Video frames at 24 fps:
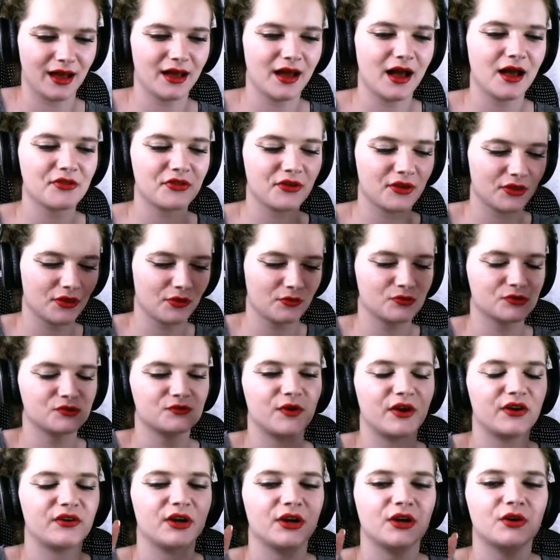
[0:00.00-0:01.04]
I, I thought that
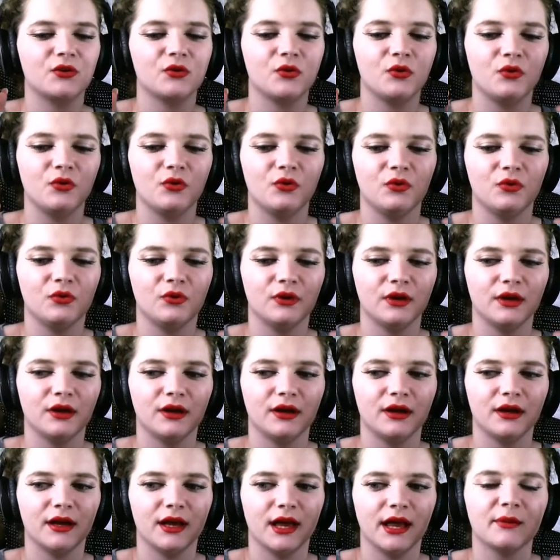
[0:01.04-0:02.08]
was very cool
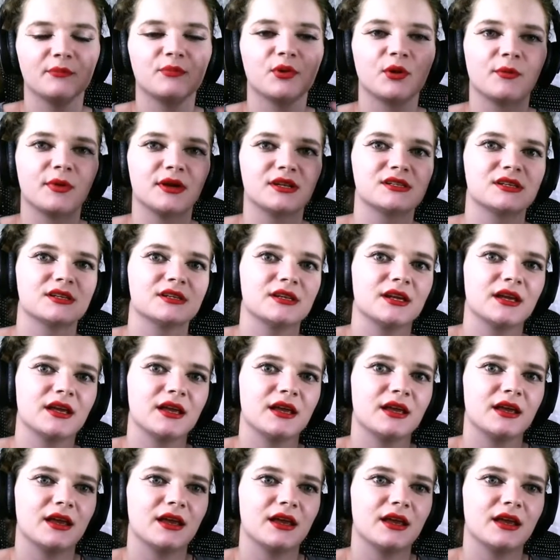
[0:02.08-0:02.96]
implemented